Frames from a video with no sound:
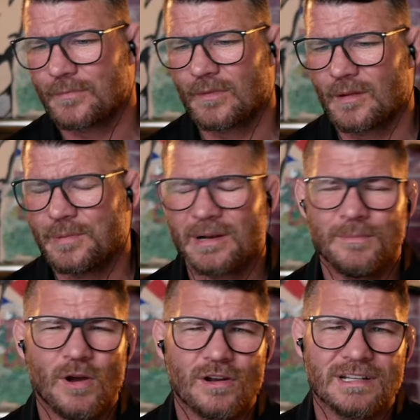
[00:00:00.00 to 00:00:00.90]
But I'm
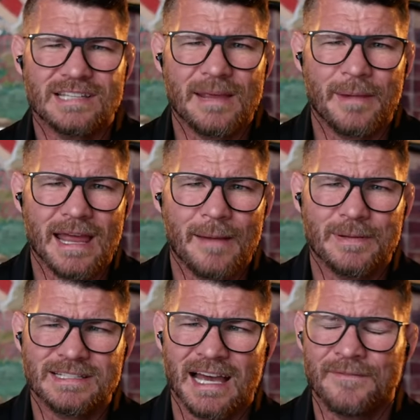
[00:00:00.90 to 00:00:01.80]
not going to say my
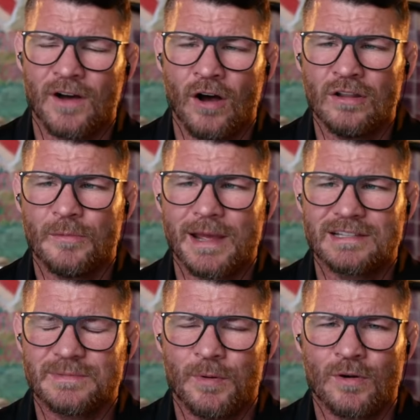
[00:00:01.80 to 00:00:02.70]
appetite for Holloway and
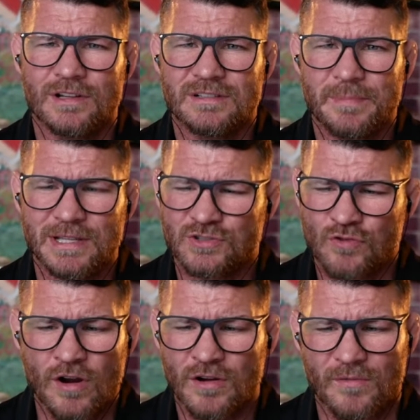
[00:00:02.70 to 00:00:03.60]
Topuria is a bit
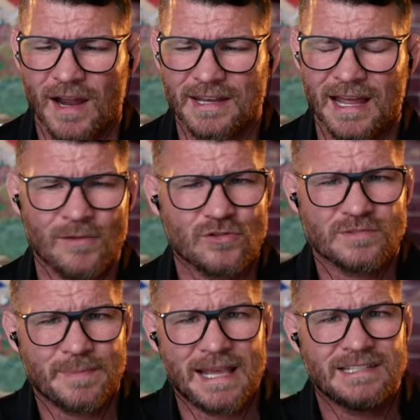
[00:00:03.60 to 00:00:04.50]
stronger right now,
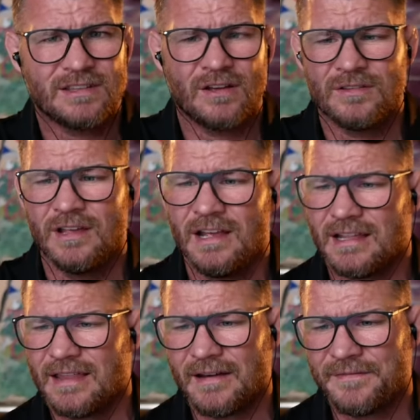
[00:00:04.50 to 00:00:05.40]
just based on
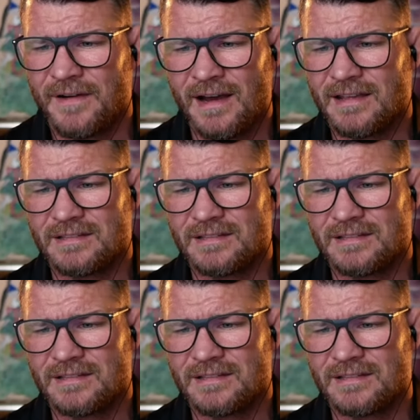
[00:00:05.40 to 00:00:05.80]
that fight.